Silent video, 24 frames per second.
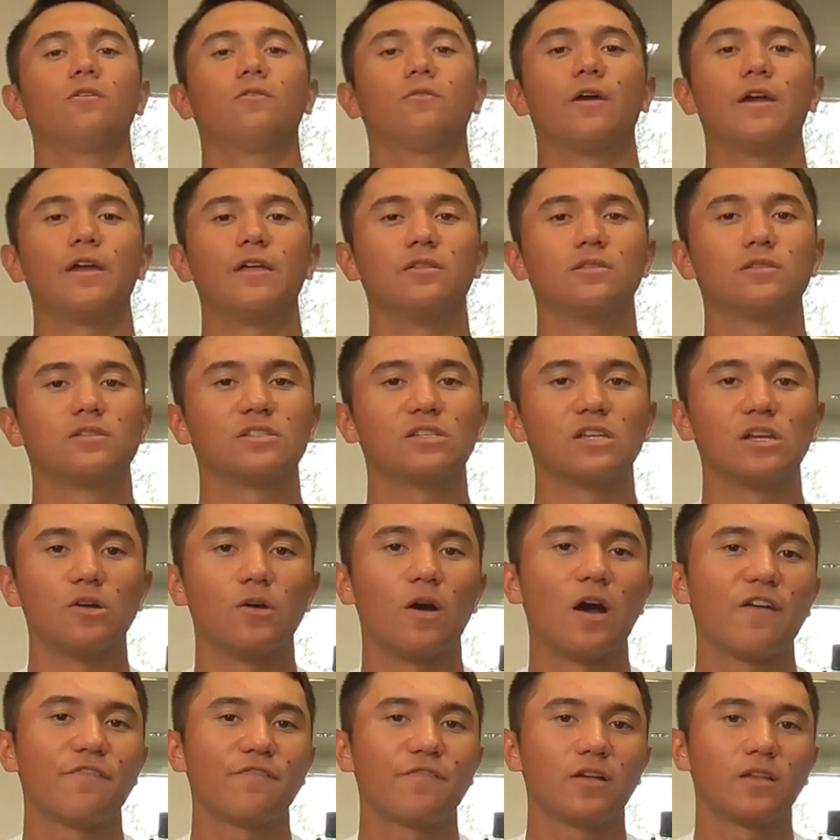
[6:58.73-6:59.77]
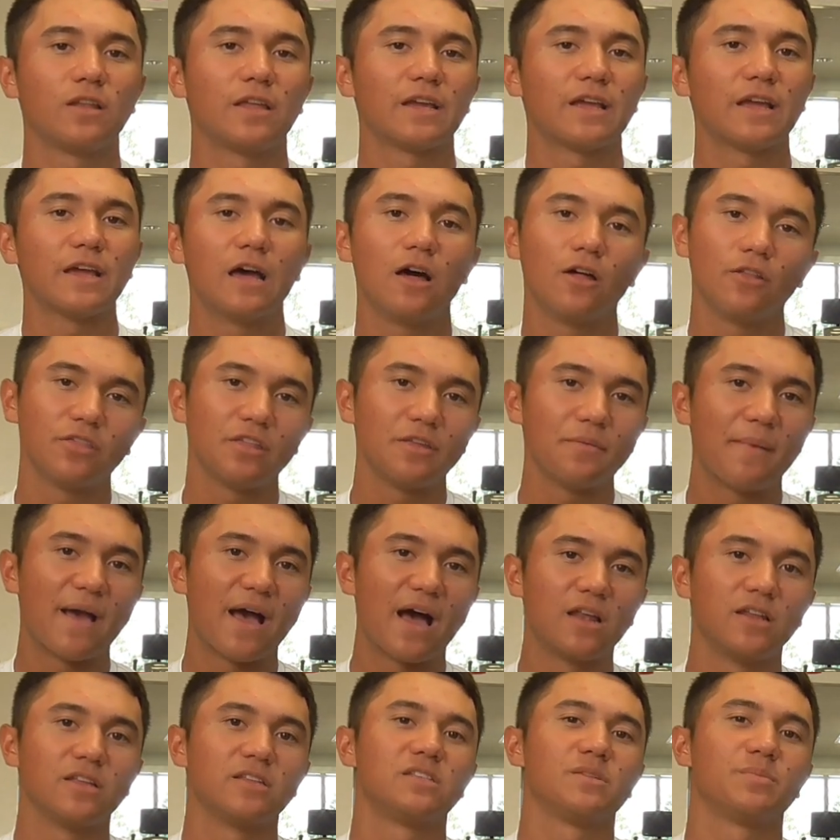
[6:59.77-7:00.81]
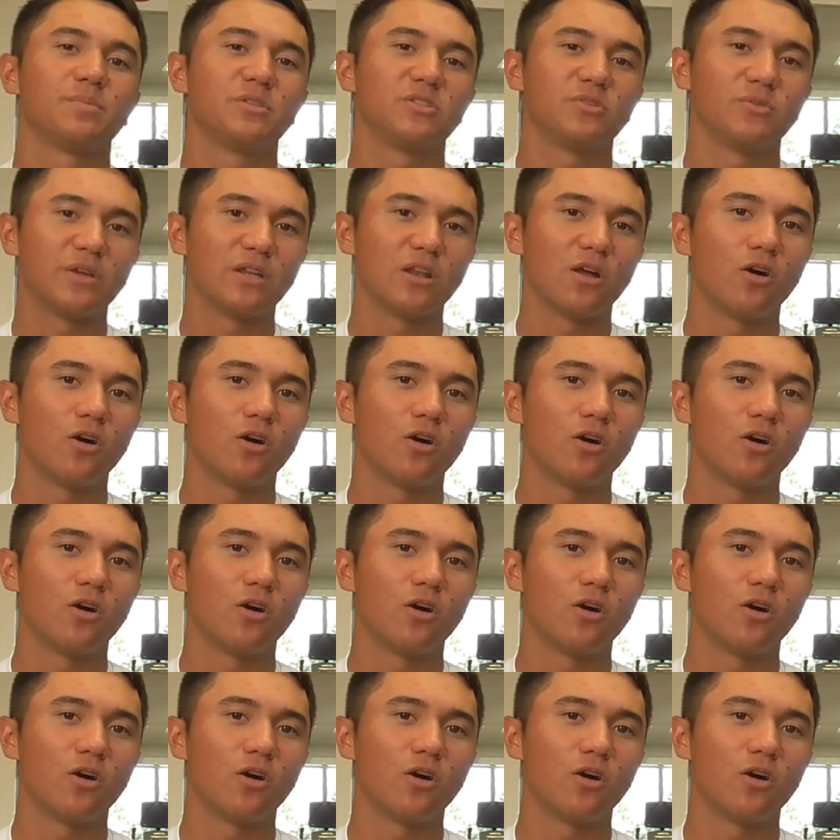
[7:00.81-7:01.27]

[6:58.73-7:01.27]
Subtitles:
right? So I felt like a healthy balance between